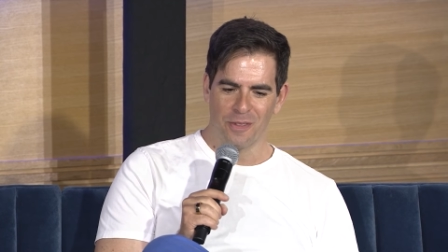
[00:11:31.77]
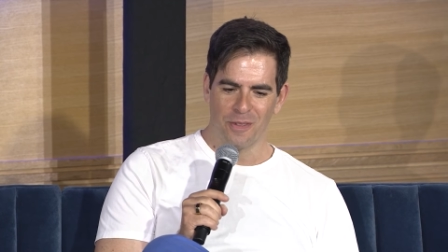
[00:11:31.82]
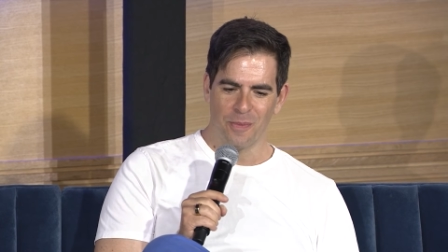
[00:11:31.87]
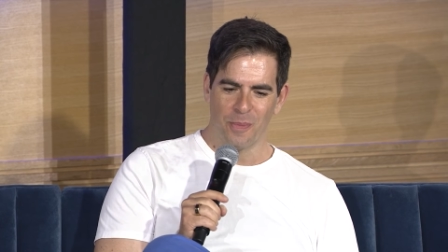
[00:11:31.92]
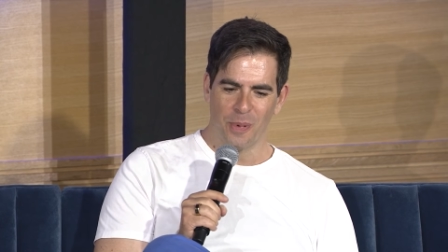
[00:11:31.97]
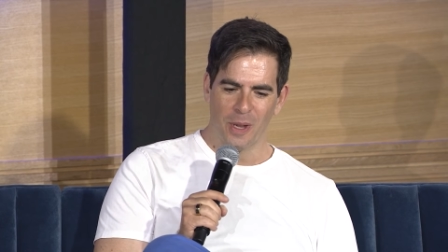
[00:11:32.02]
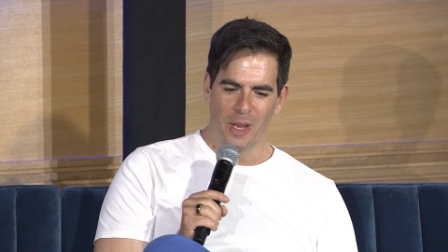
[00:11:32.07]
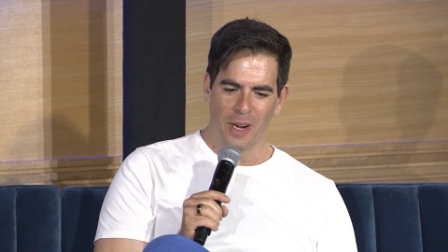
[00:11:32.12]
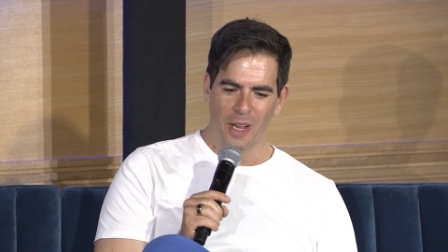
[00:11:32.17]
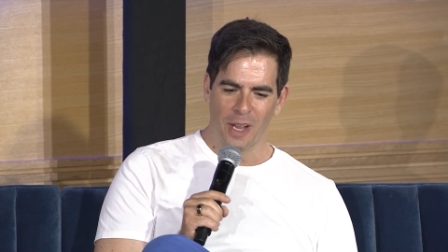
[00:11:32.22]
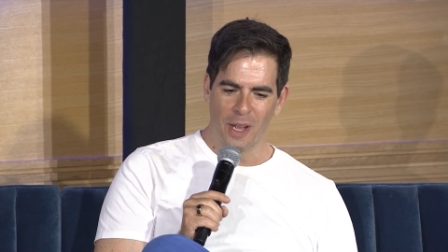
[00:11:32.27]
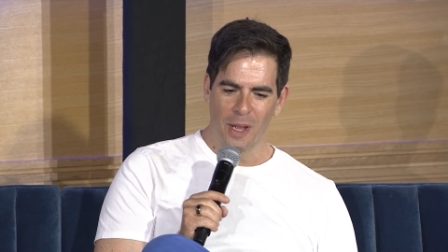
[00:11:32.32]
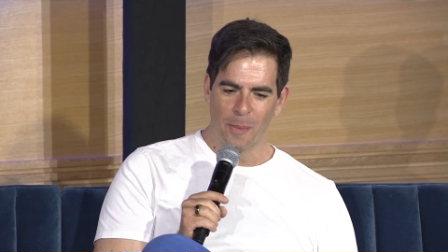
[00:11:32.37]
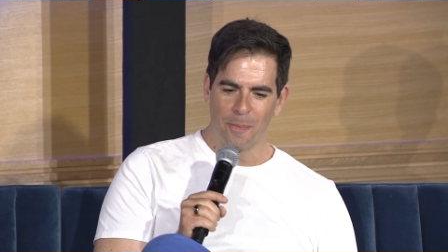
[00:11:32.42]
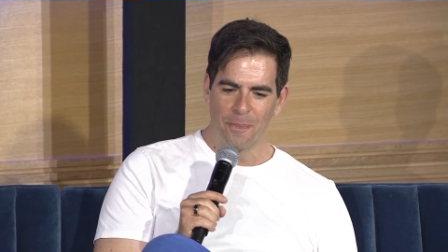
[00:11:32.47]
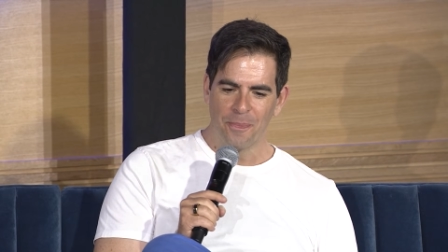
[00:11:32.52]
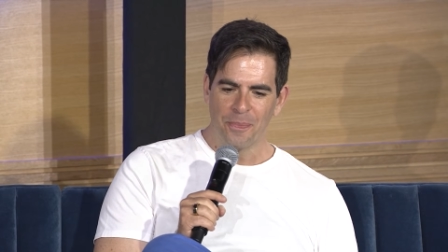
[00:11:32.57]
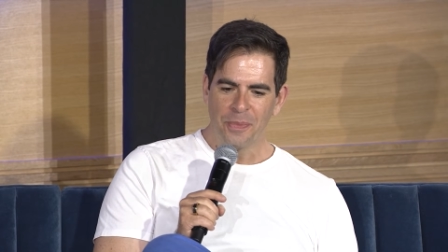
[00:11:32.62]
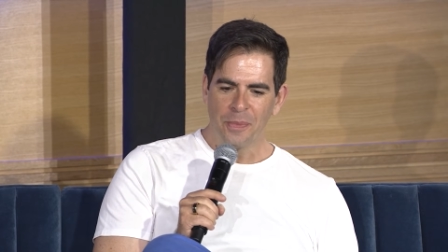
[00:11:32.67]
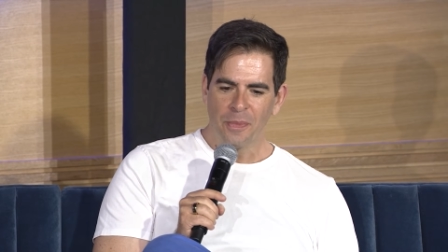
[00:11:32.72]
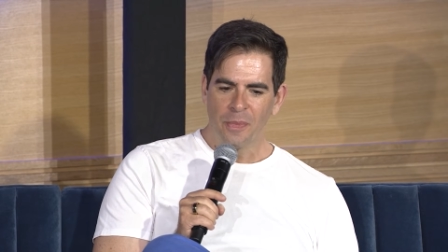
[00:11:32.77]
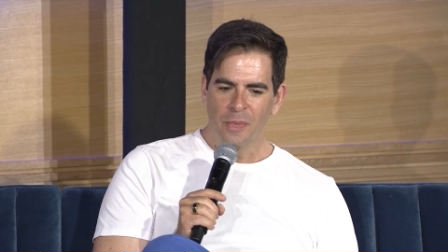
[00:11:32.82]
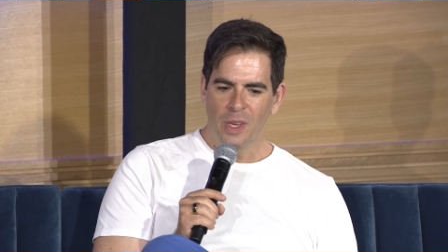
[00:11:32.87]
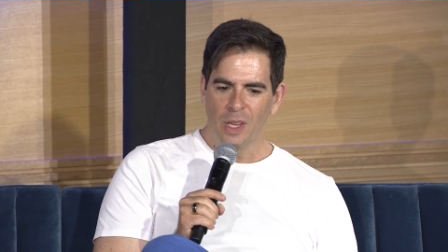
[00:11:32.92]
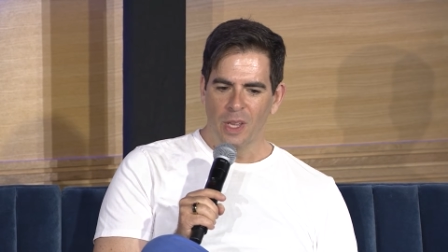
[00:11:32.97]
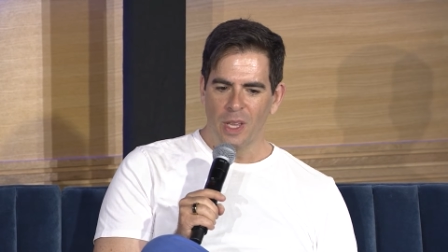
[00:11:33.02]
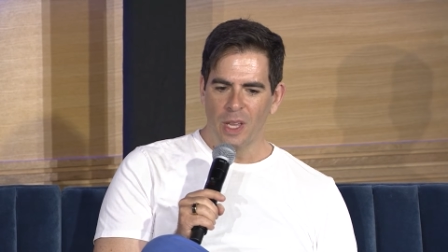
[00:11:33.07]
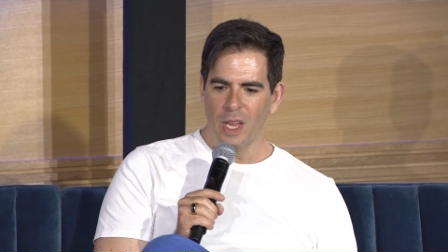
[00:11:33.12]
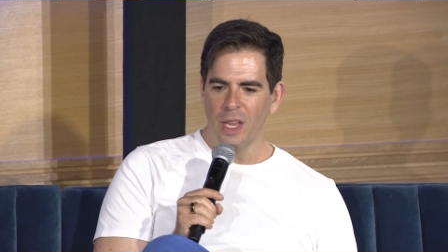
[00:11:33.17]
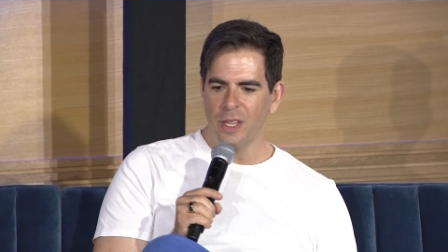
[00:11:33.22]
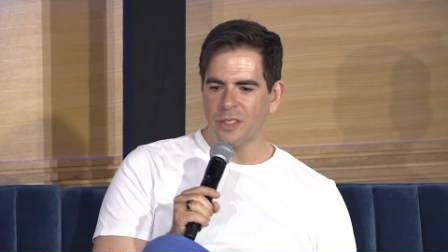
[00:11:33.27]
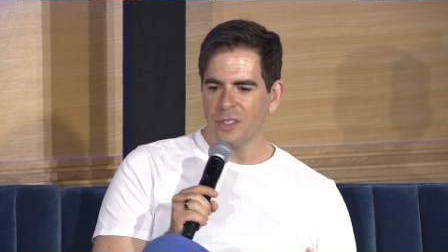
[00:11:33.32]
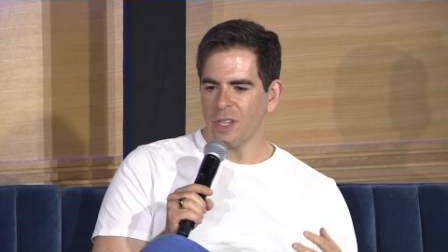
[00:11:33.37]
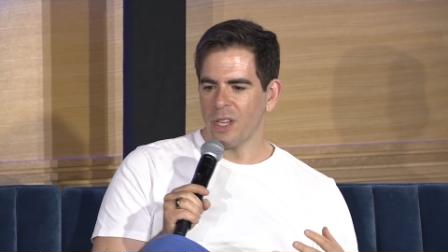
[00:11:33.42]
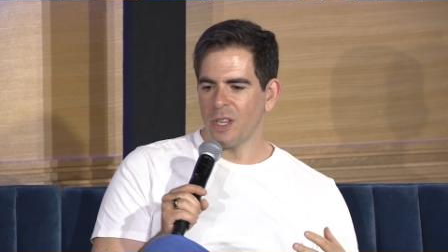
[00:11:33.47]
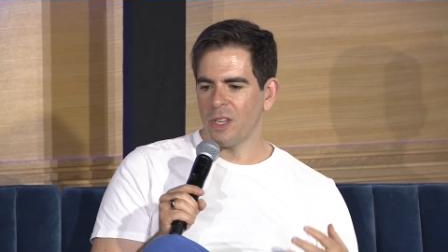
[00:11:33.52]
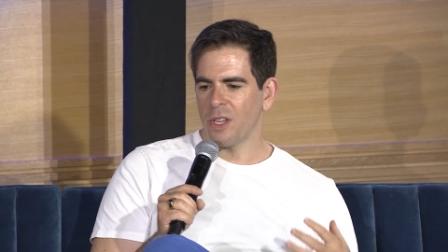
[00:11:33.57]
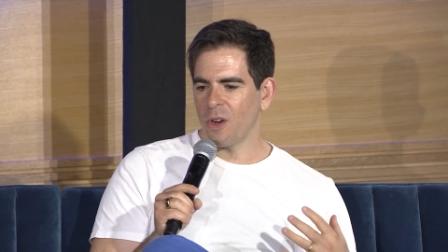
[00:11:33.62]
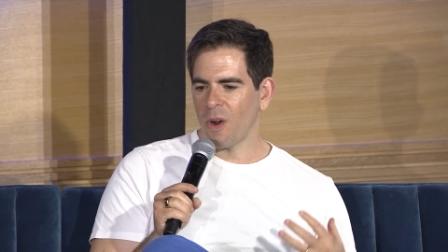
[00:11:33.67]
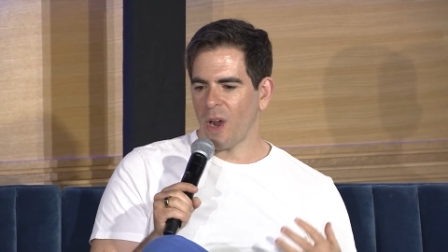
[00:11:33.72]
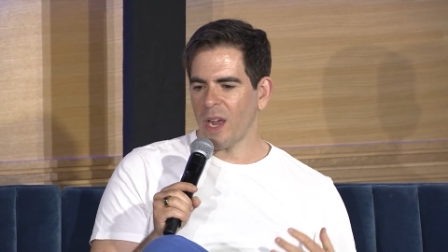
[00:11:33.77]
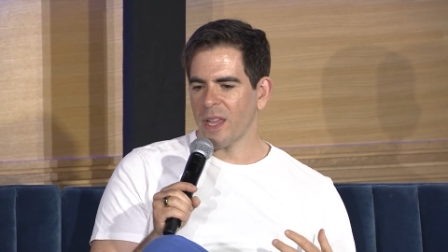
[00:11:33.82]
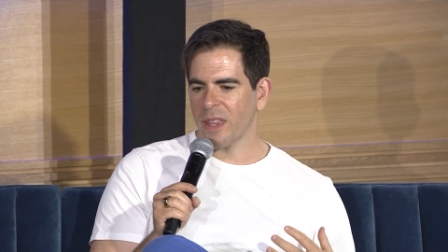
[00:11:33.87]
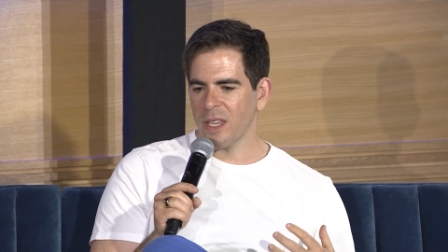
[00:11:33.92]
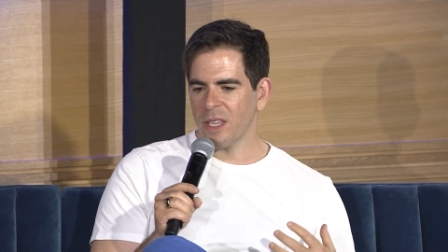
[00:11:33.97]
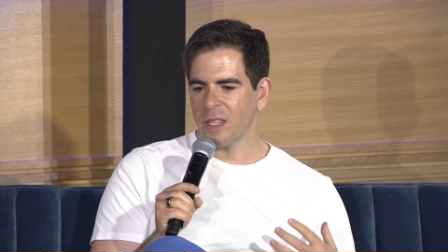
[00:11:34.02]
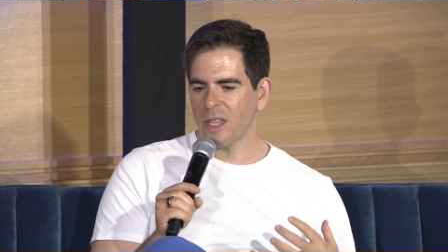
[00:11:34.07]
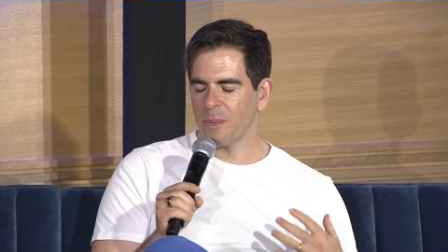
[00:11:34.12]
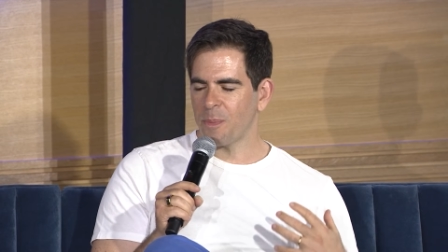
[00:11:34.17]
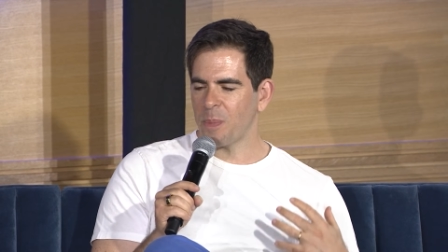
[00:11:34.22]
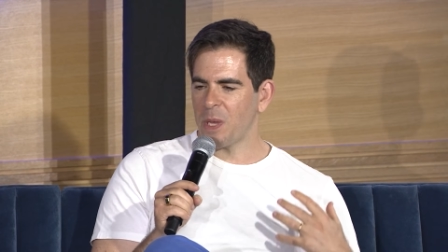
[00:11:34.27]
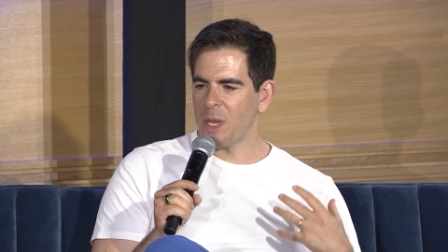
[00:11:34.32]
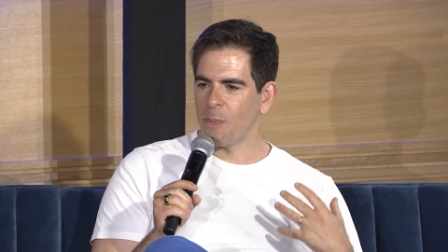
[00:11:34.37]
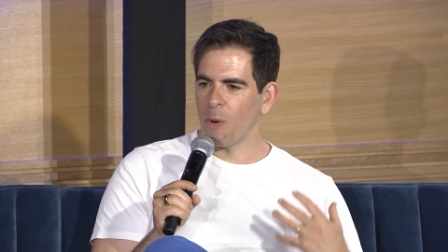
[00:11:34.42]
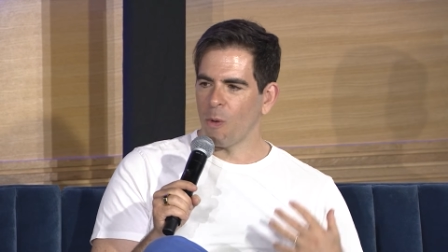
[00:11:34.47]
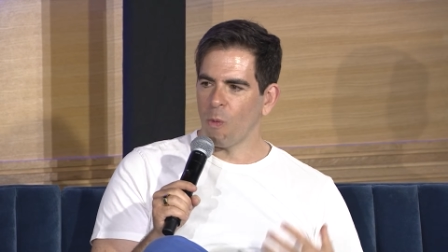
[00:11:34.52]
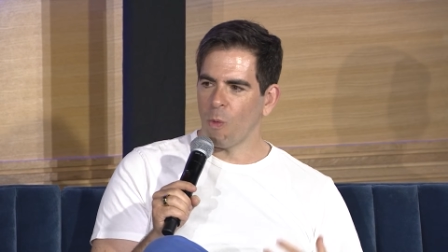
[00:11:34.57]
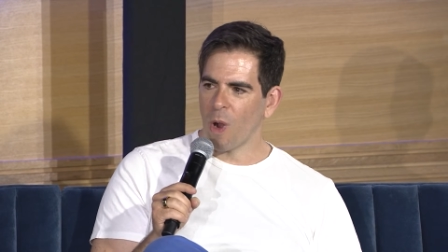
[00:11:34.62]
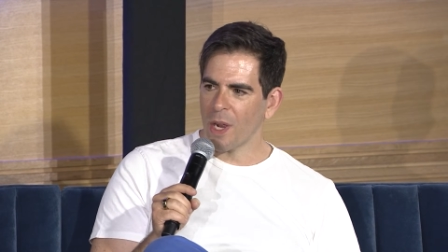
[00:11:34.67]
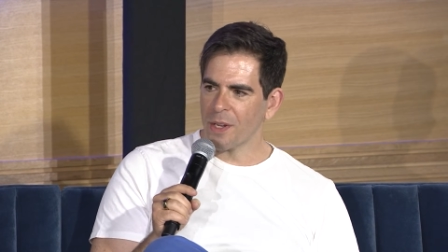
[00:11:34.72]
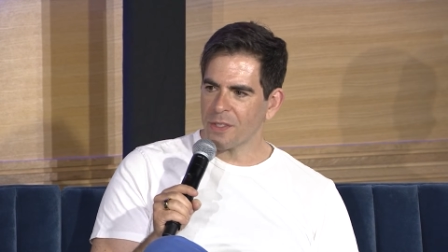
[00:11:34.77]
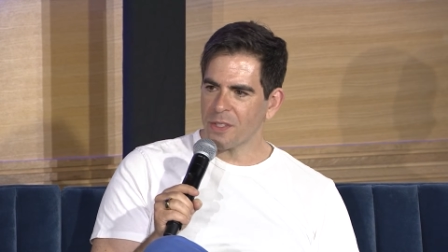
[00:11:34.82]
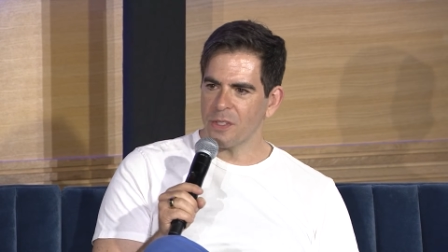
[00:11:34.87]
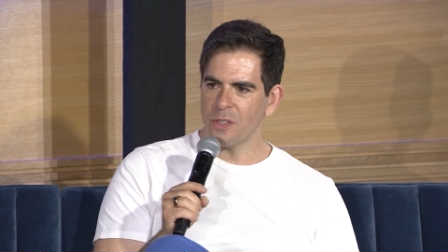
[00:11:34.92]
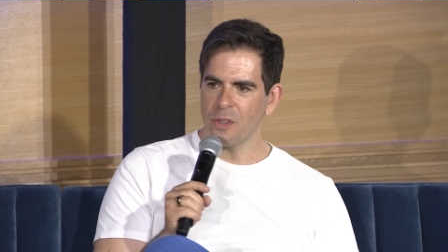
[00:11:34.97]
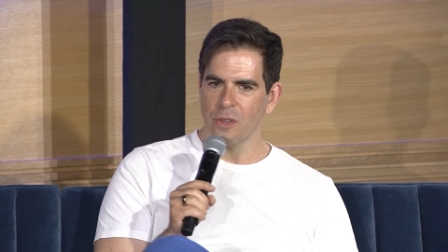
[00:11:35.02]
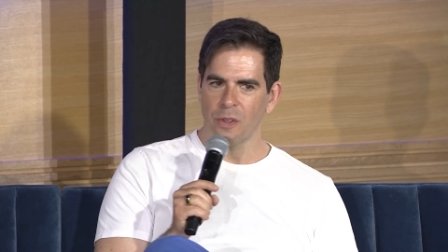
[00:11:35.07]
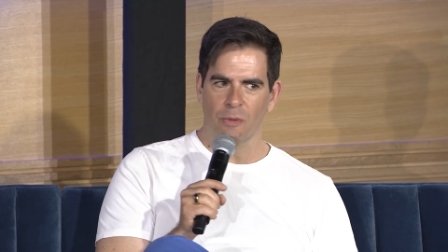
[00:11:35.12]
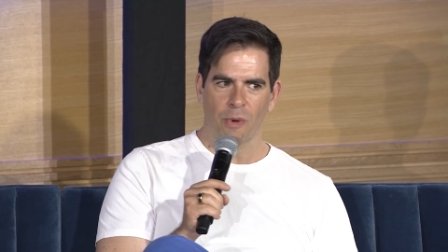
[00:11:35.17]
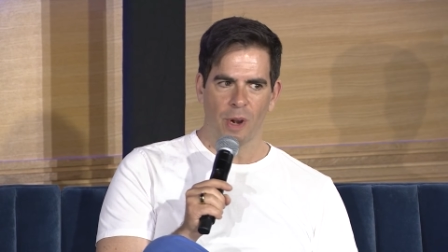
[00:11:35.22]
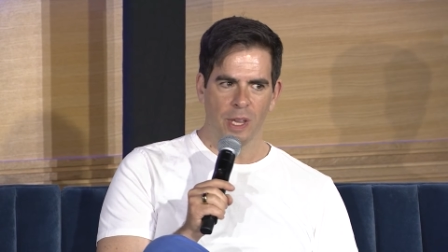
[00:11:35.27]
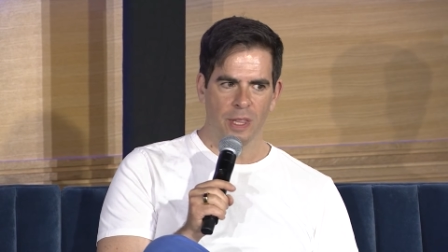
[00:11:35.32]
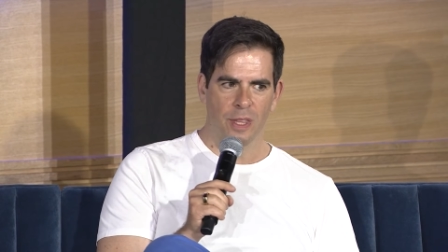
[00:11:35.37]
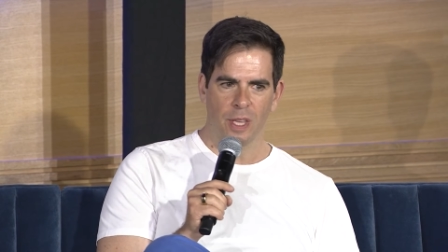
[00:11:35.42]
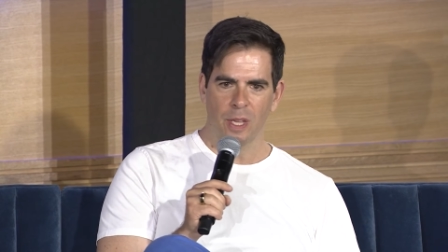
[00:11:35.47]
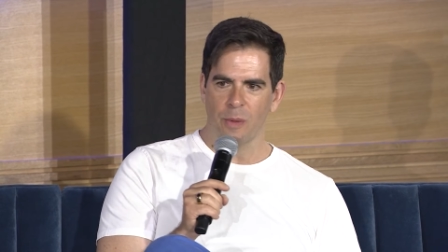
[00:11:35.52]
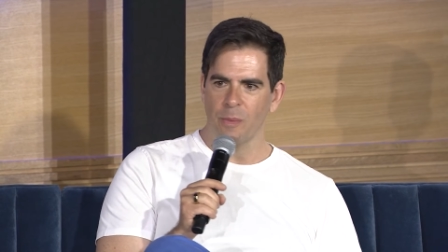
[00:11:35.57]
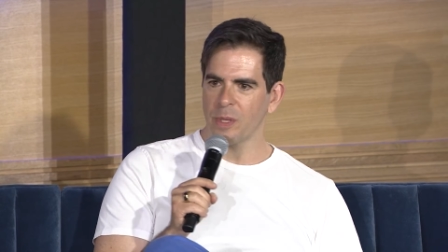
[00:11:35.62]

But it's I think that people want to do the right thing,